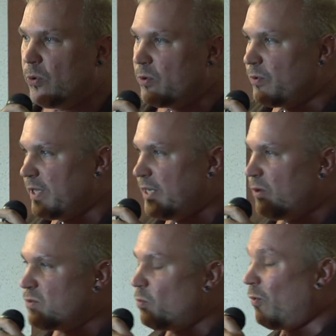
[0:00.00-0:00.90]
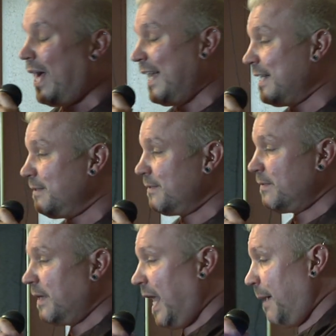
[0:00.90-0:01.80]
No one really knows why it
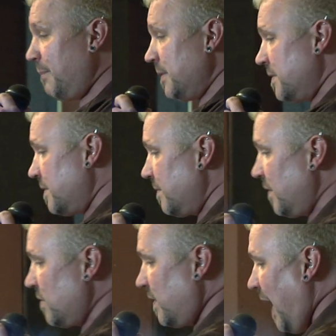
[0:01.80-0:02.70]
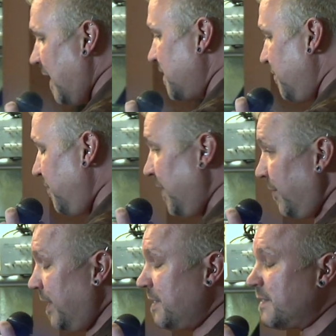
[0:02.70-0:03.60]
happens. There's lots of
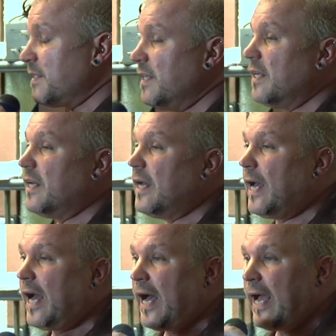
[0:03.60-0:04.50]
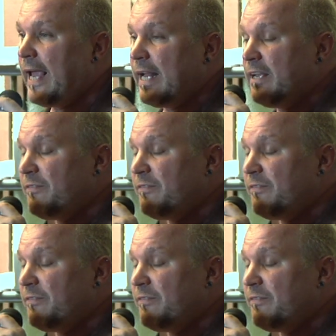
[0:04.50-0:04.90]
theories. And